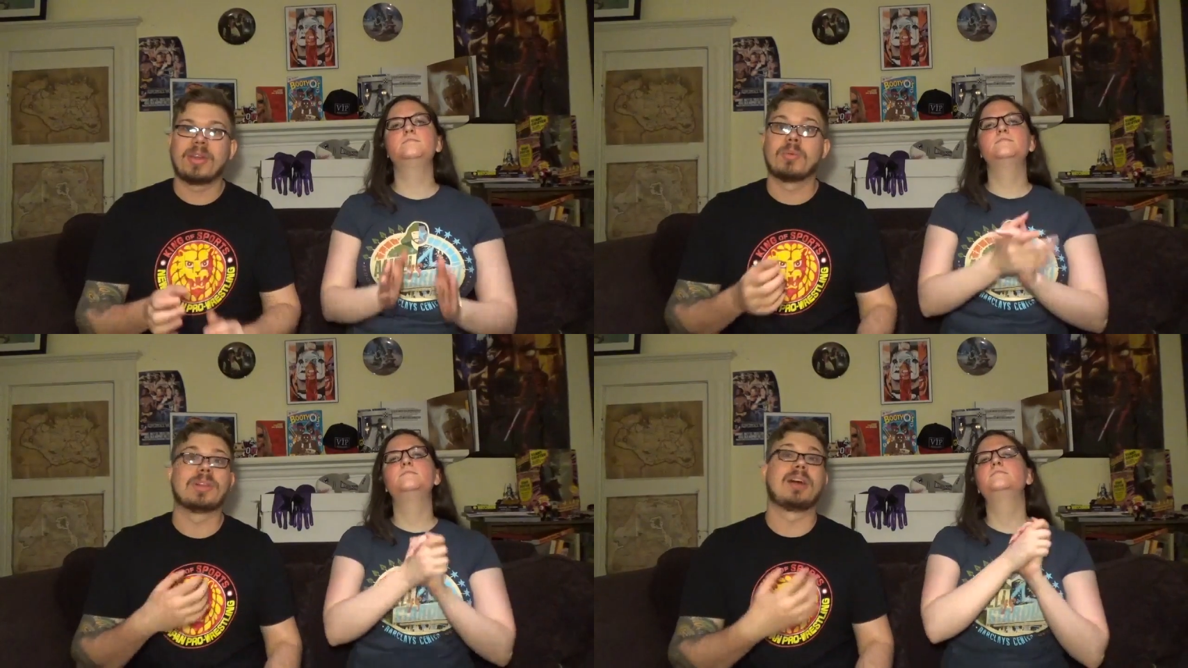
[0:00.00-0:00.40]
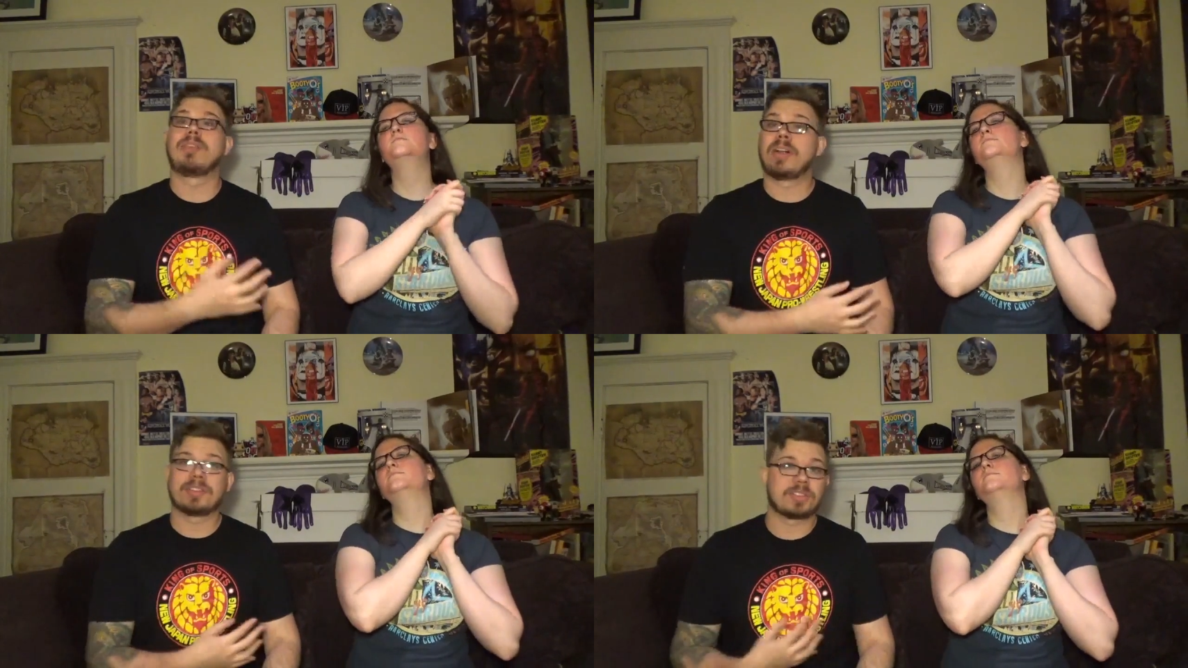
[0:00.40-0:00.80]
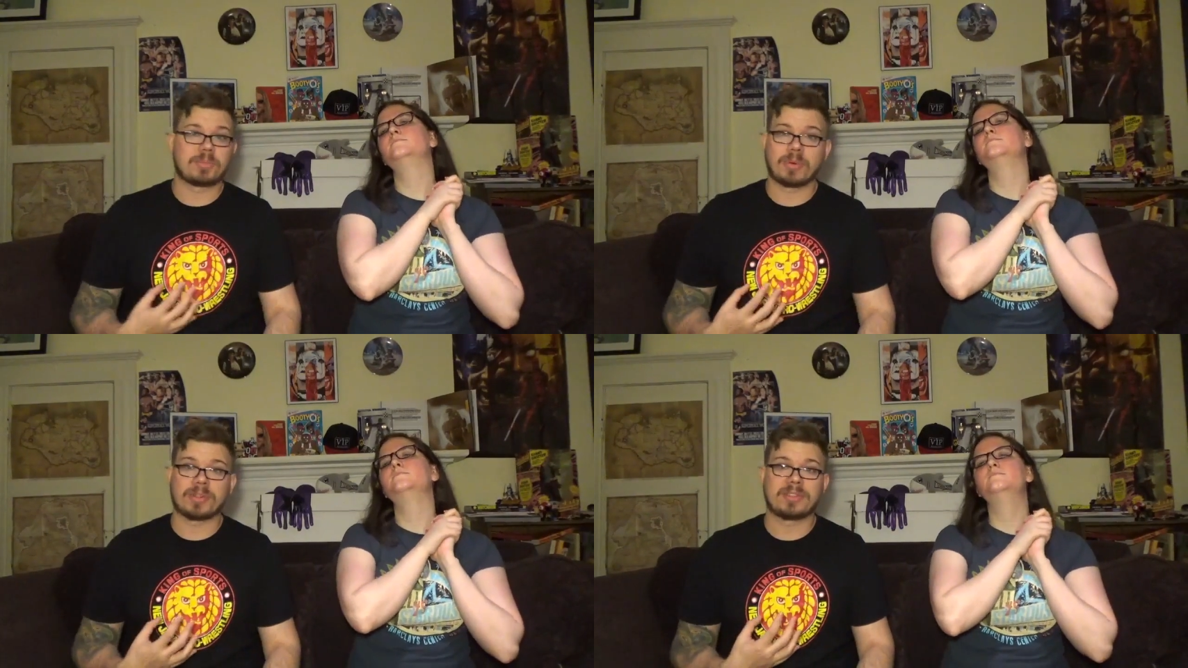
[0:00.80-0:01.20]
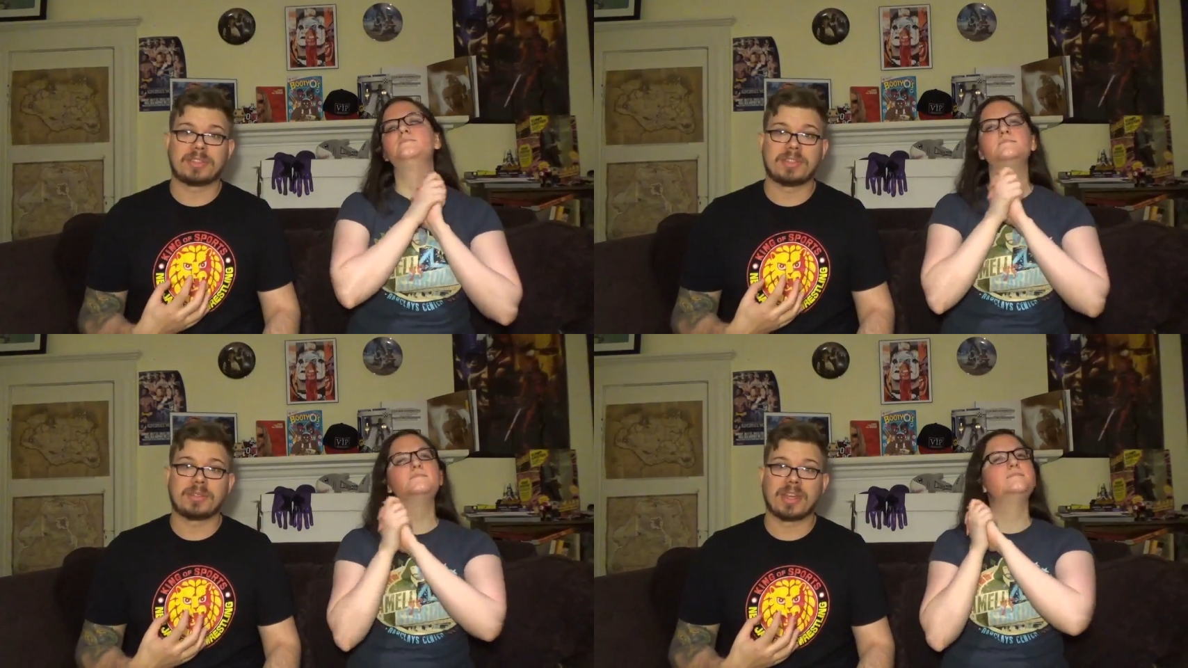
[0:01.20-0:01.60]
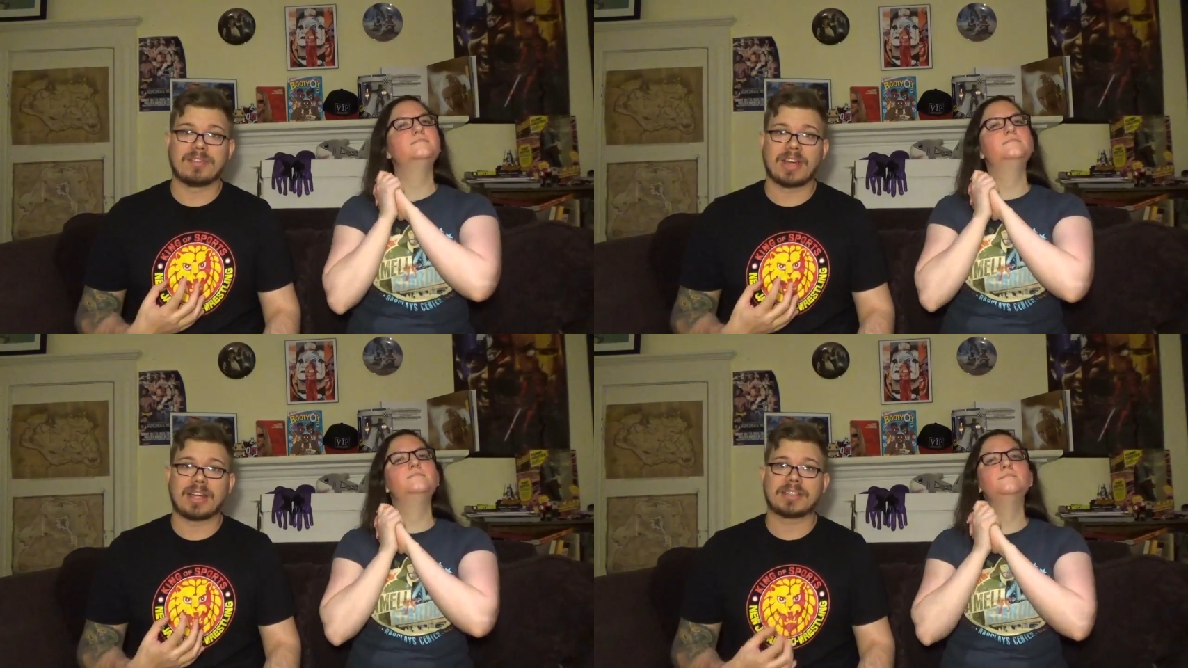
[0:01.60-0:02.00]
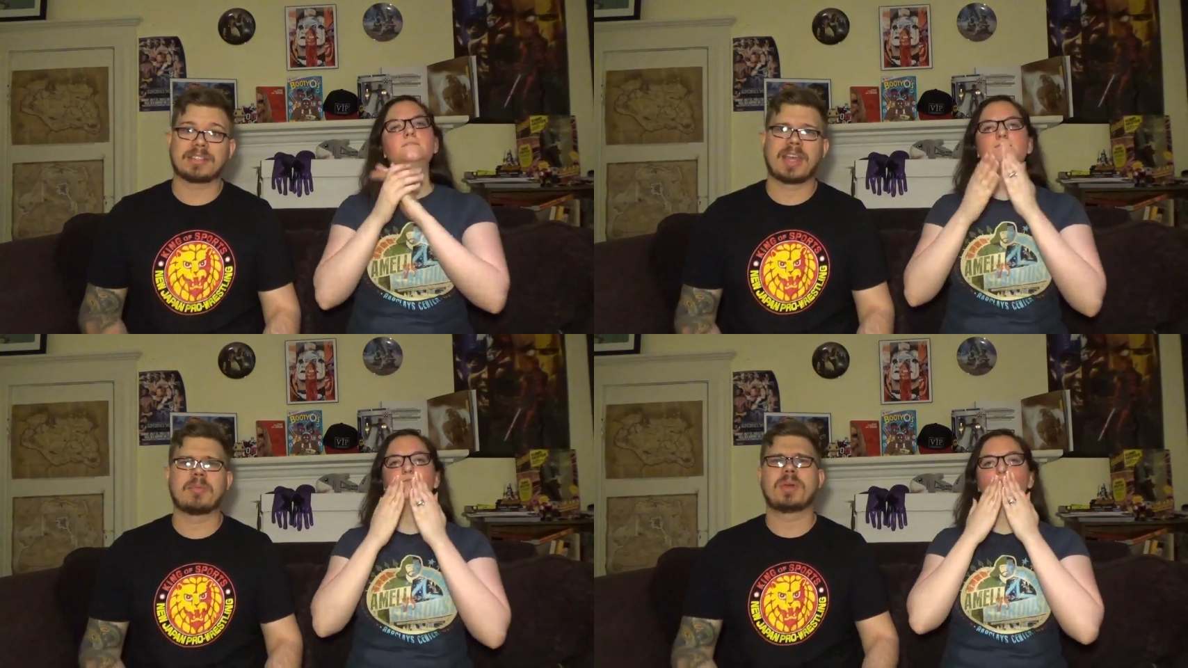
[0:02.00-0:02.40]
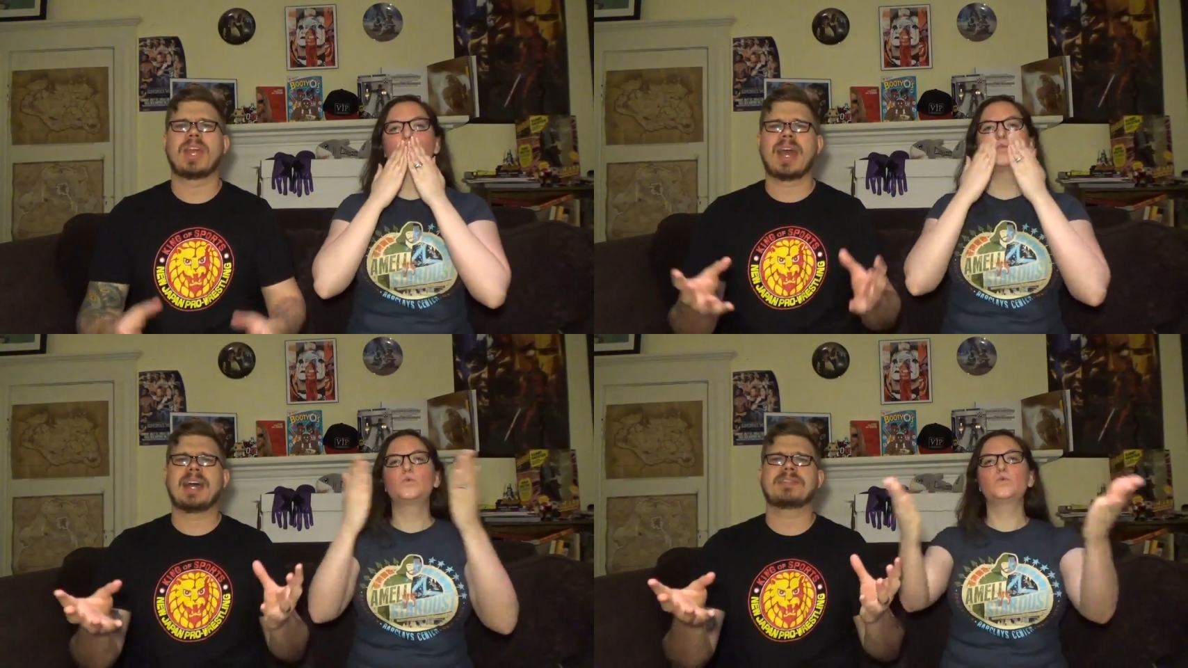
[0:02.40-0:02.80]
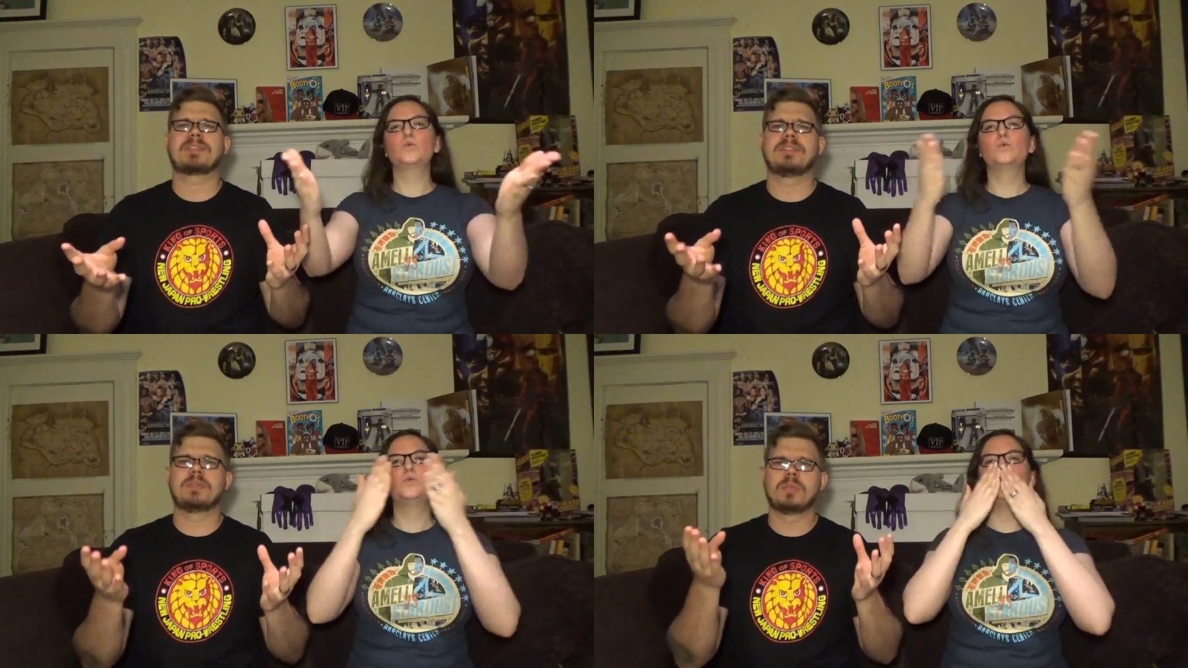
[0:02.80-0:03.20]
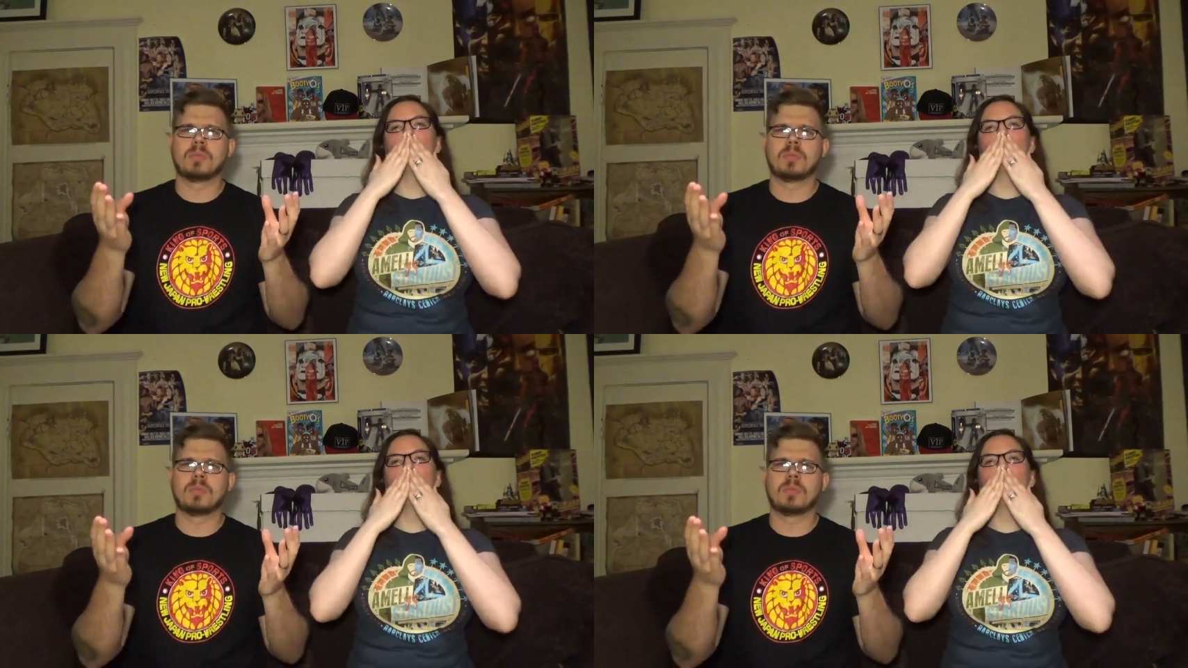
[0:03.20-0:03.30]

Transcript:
Speaker 1: We love all the support that you give us. And we ask you,